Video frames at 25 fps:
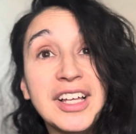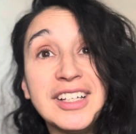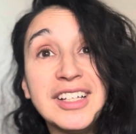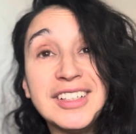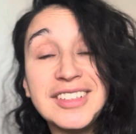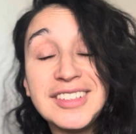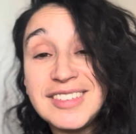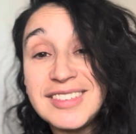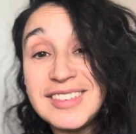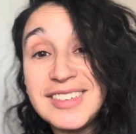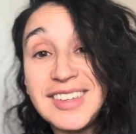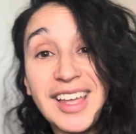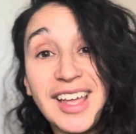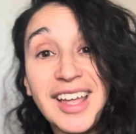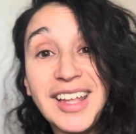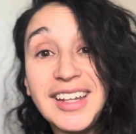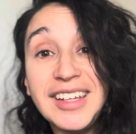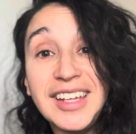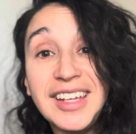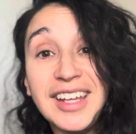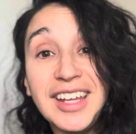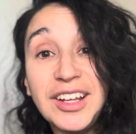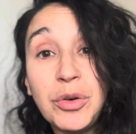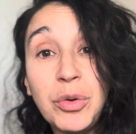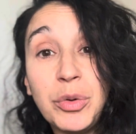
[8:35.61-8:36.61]

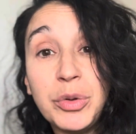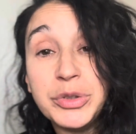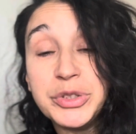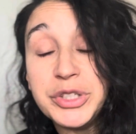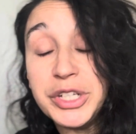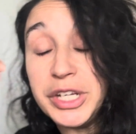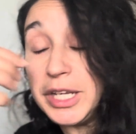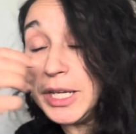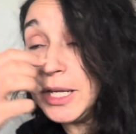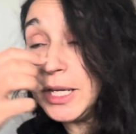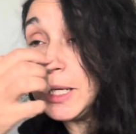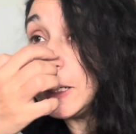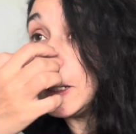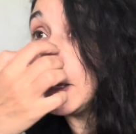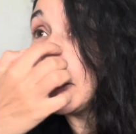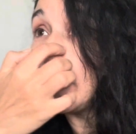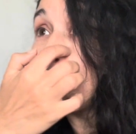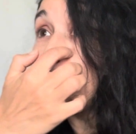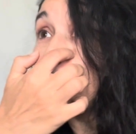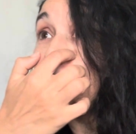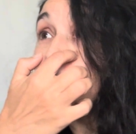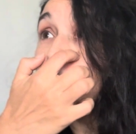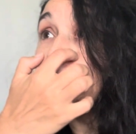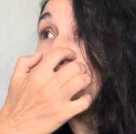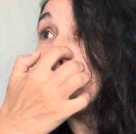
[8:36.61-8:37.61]
standing all day,
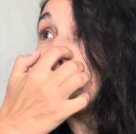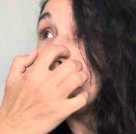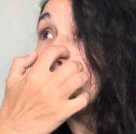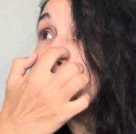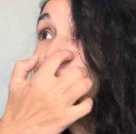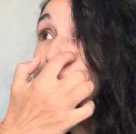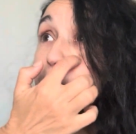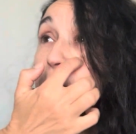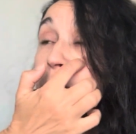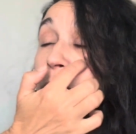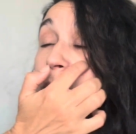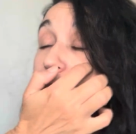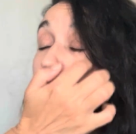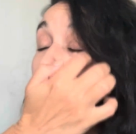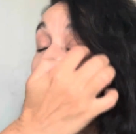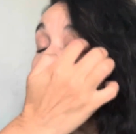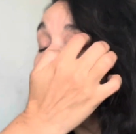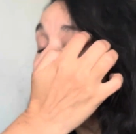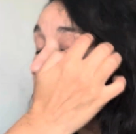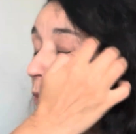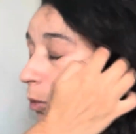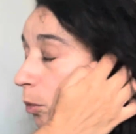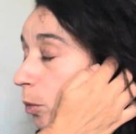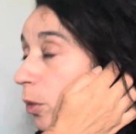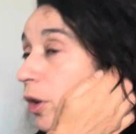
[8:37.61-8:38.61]

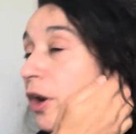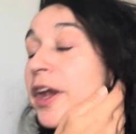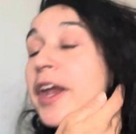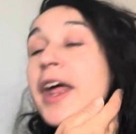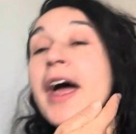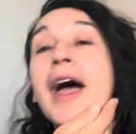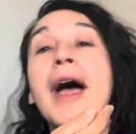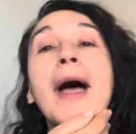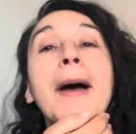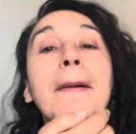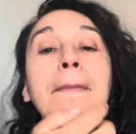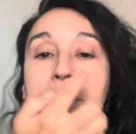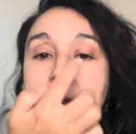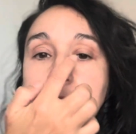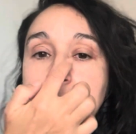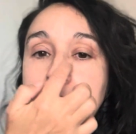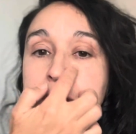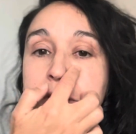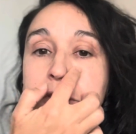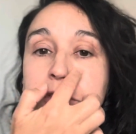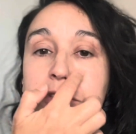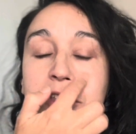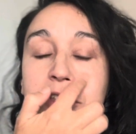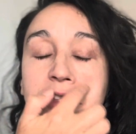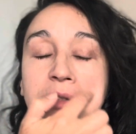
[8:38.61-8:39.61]
what
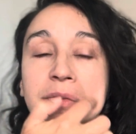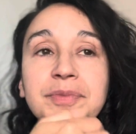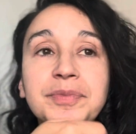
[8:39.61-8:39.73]
happens?